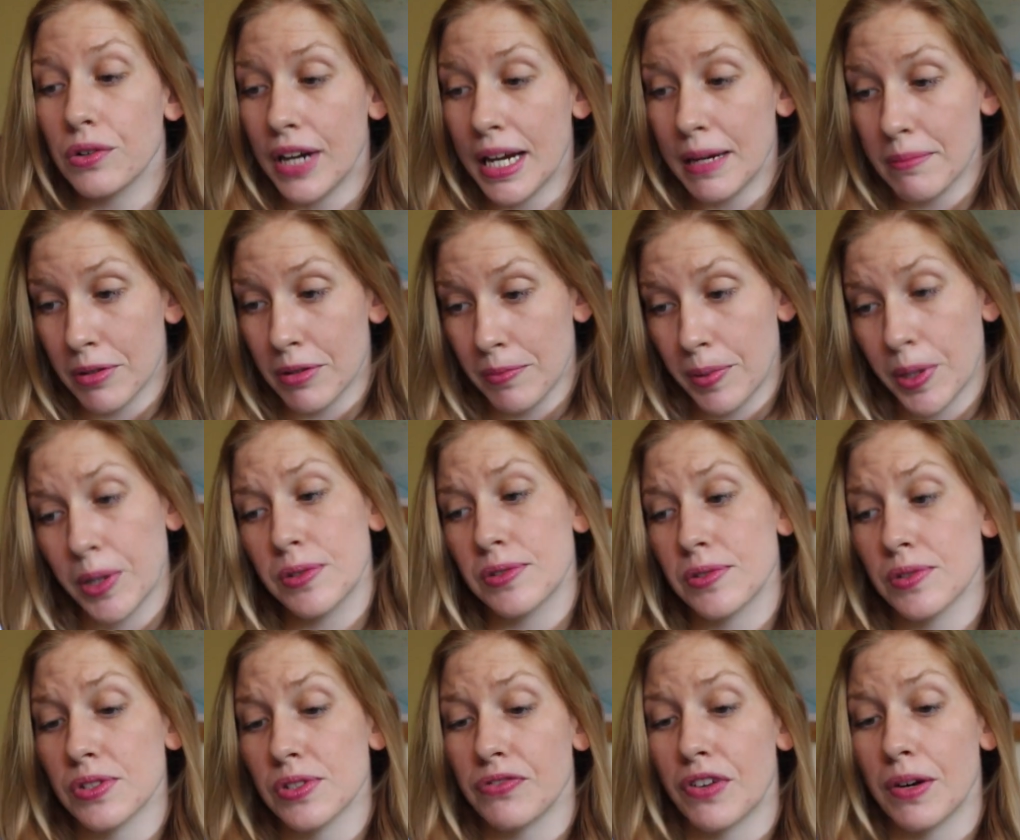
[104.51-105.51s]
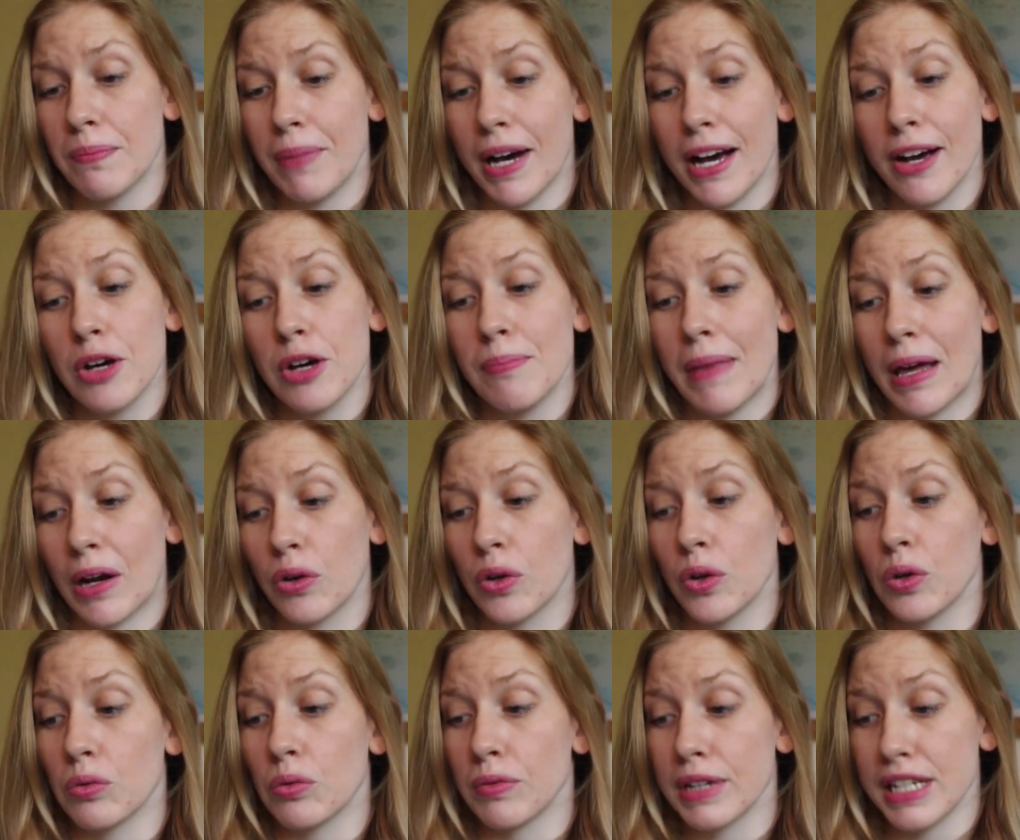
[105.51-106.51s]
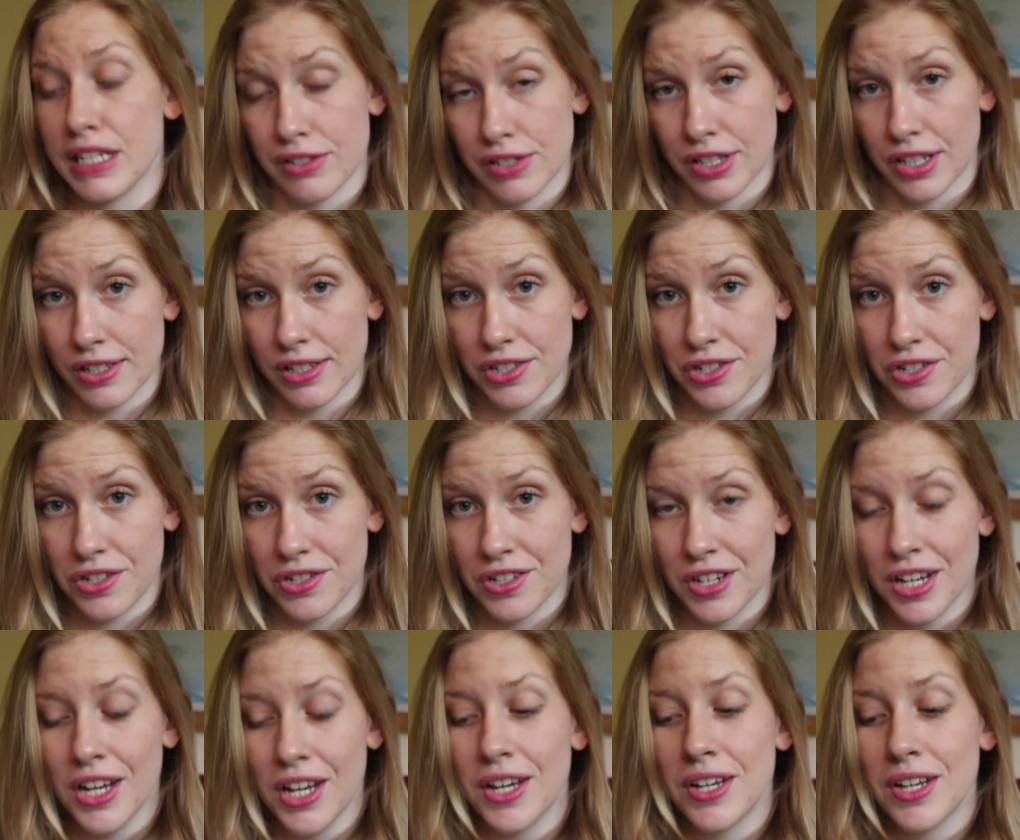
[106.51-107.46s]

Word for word: grant proposals for biomedical research.